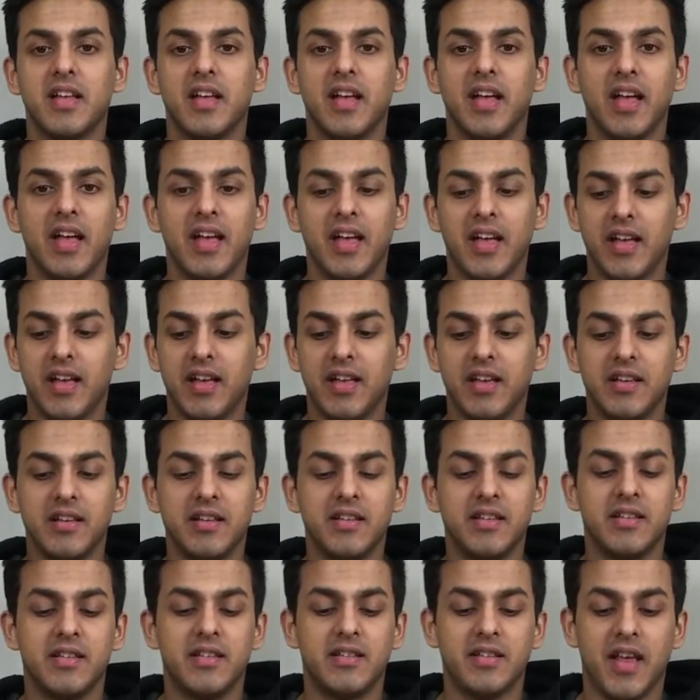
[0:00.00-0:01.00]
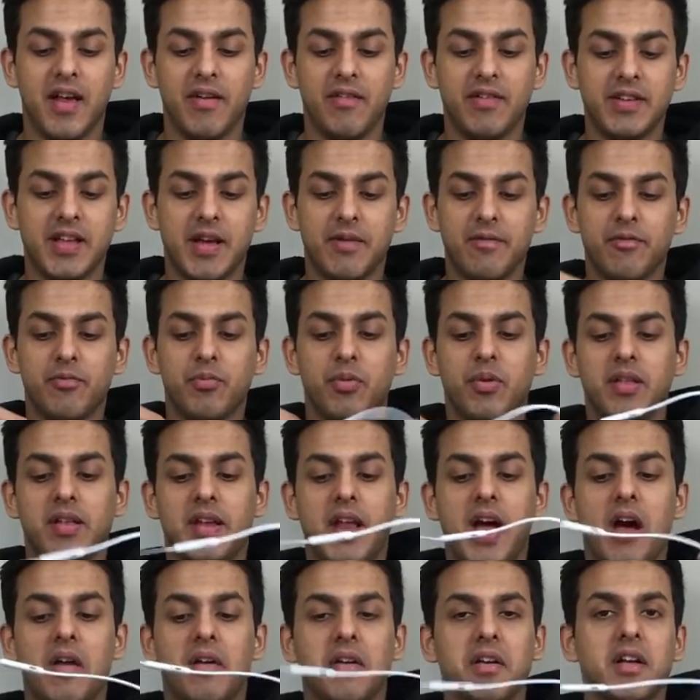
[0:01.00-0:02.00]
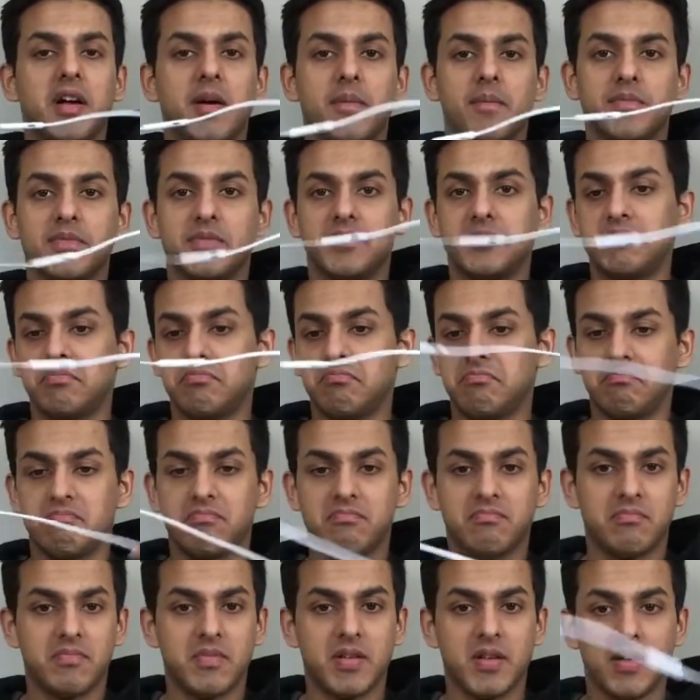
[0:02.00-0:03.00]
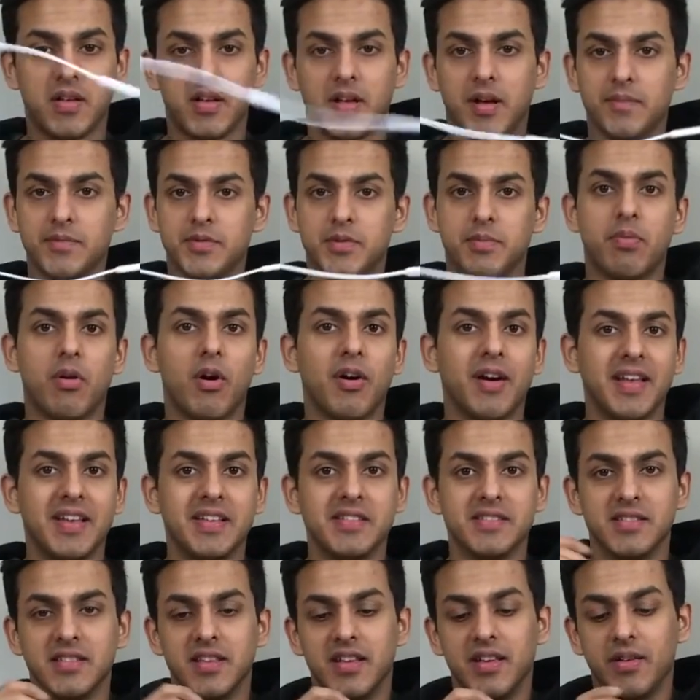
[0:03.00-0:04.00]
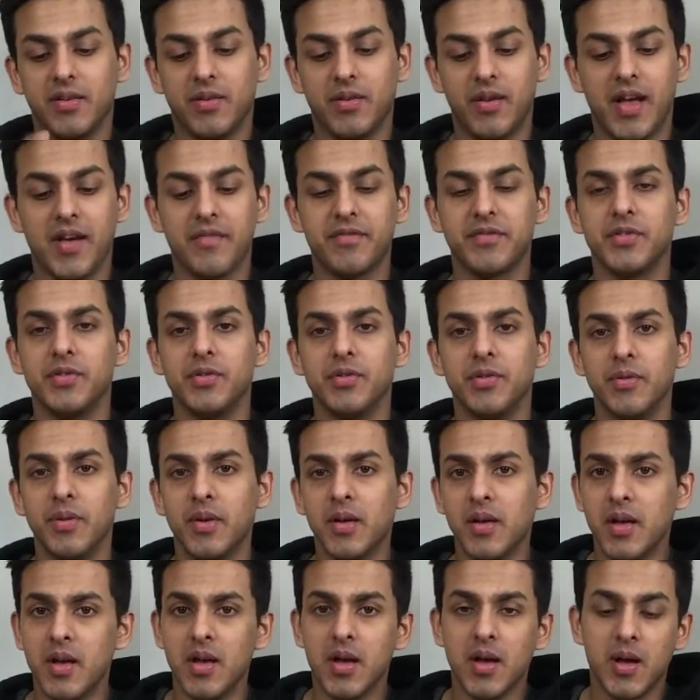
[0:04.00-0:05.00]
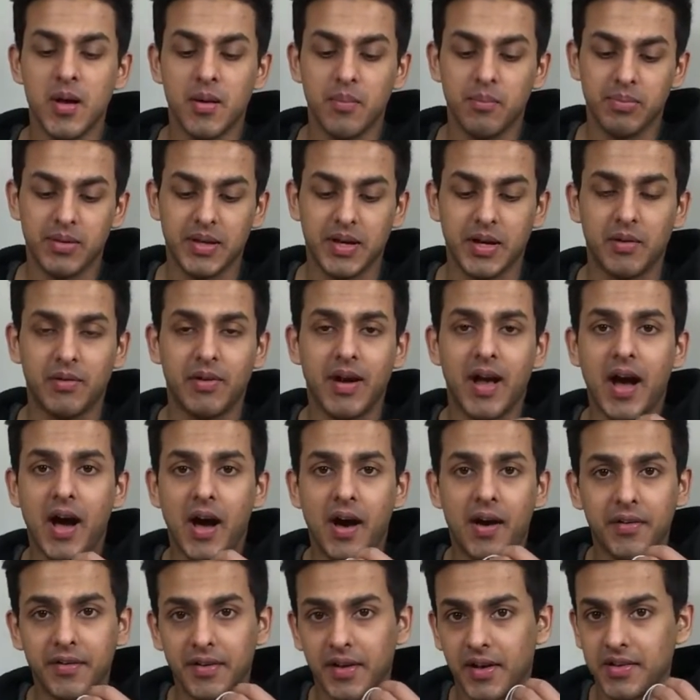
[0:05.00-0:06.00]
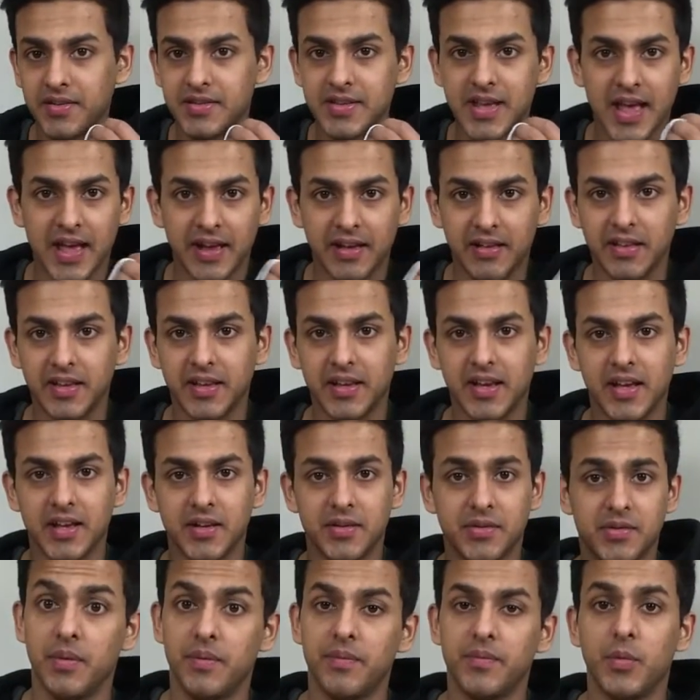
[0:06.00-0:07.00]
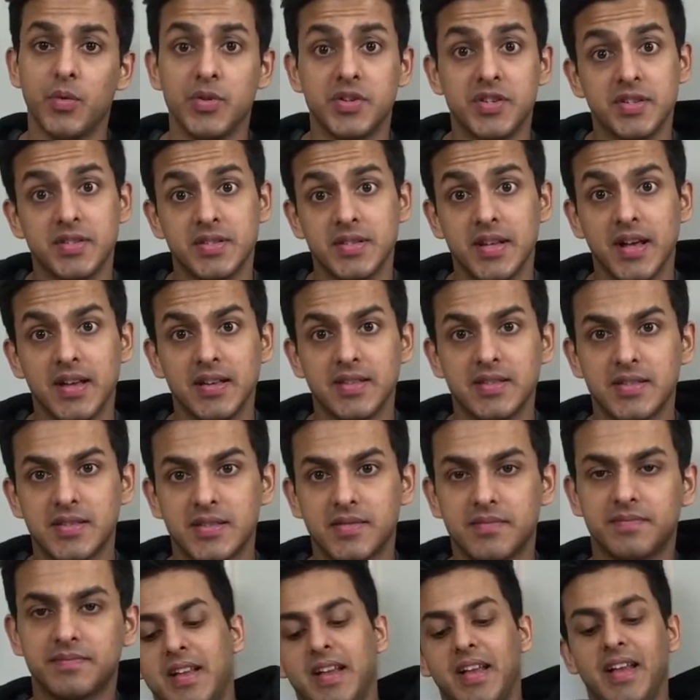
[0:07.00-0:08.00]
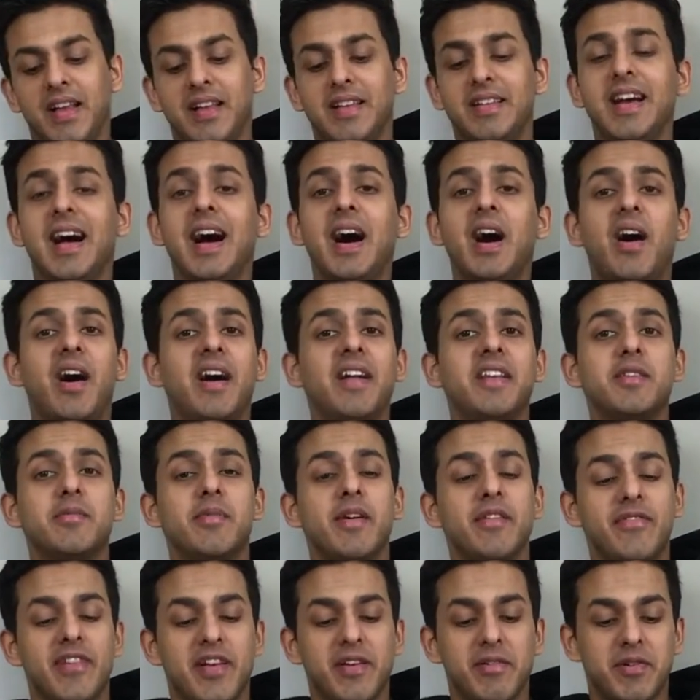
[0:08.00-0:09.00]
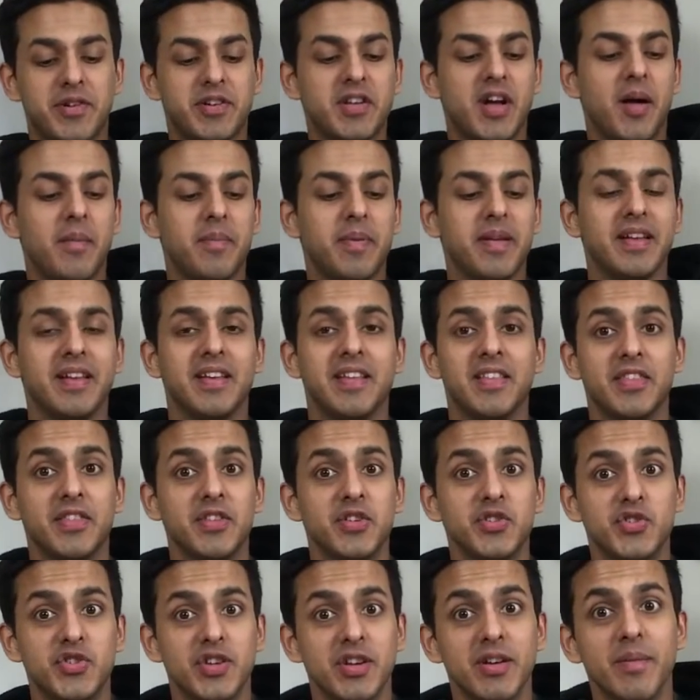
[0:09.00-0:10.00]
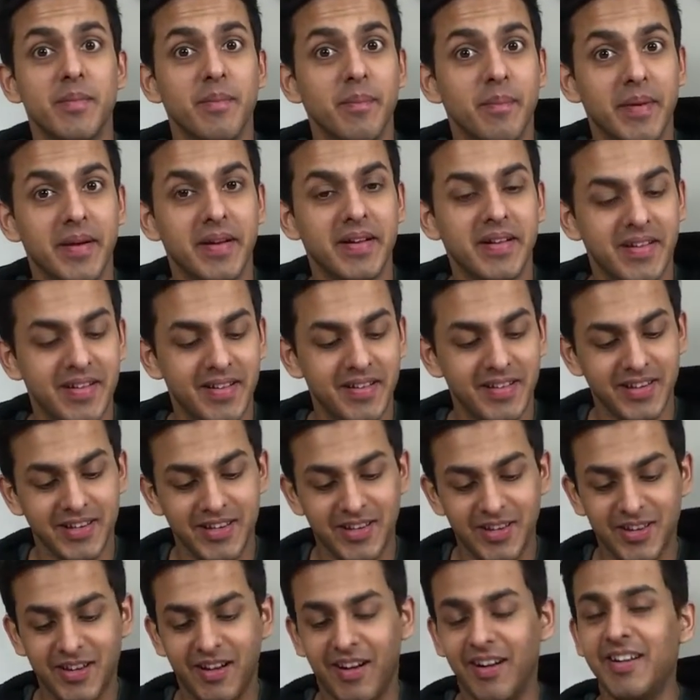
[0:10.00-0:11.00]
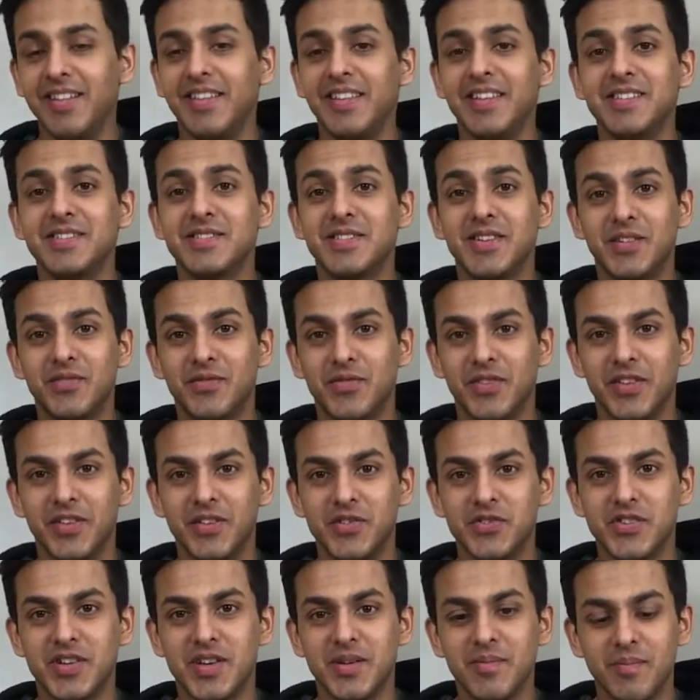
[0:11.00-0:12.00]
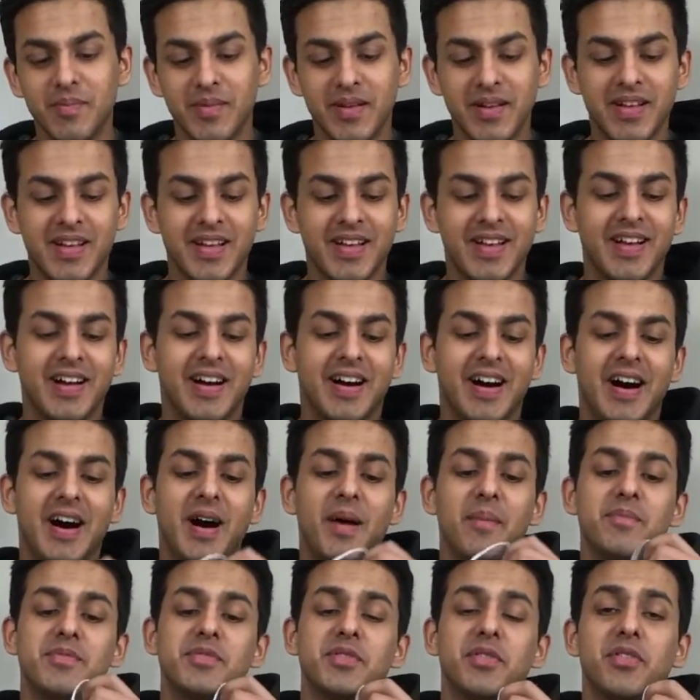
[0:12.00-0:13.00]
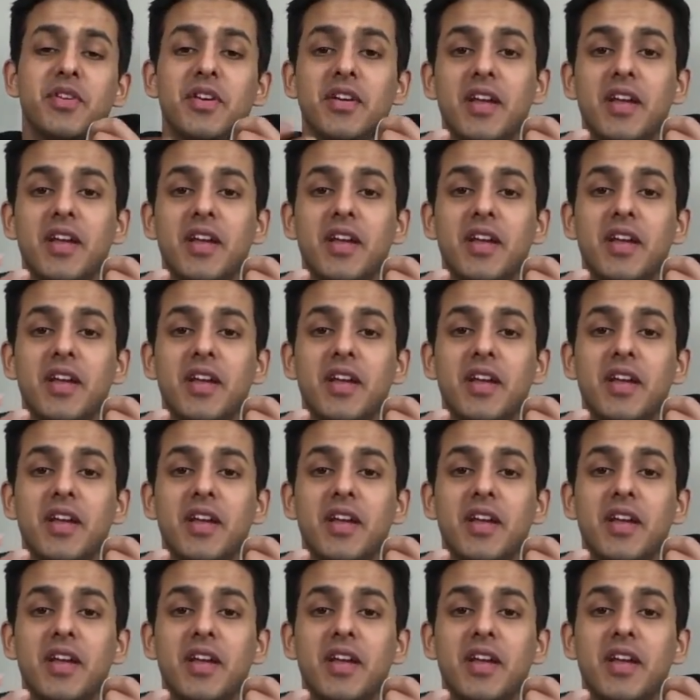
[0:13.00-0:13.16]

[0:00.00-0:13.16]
and every time you pull it out, it comes apart easily. You don't have to play around untangling it, which is nice. And now onto my favorite topic, the gym. Are these good for the gym? So they're